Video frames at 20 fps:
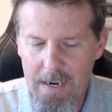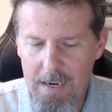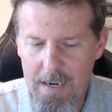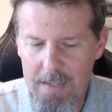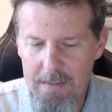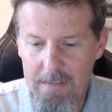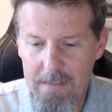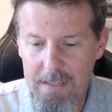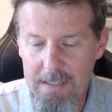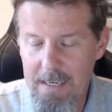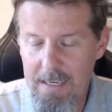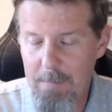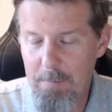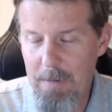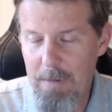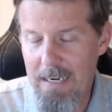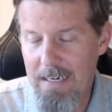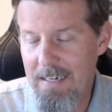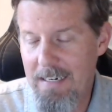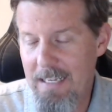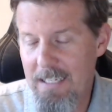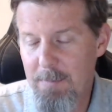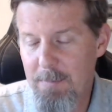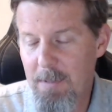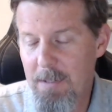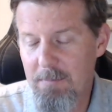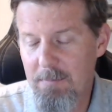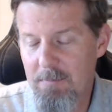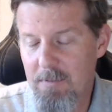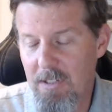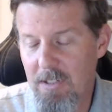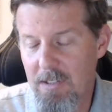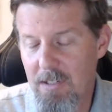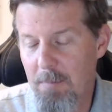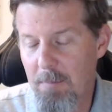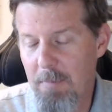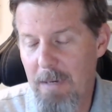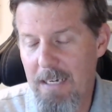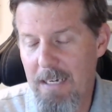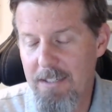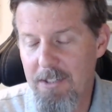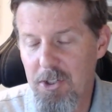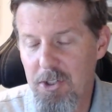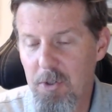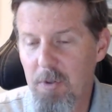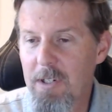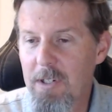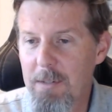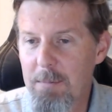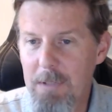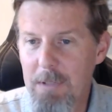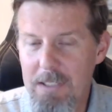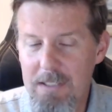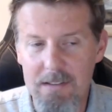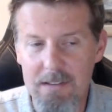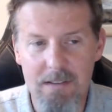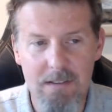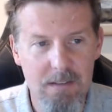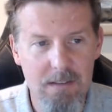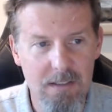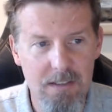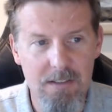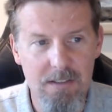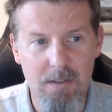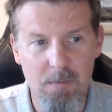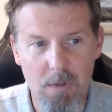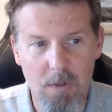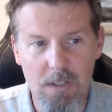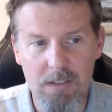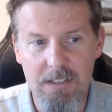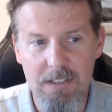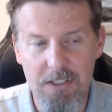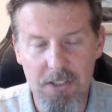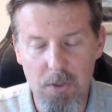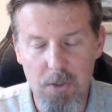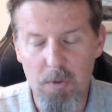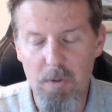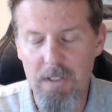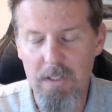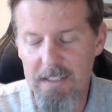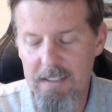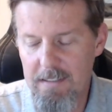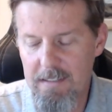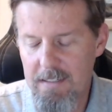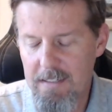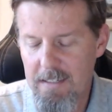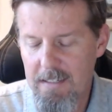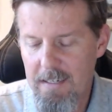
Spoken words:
and they came back and asked me to come back and join because DeWalt had joined,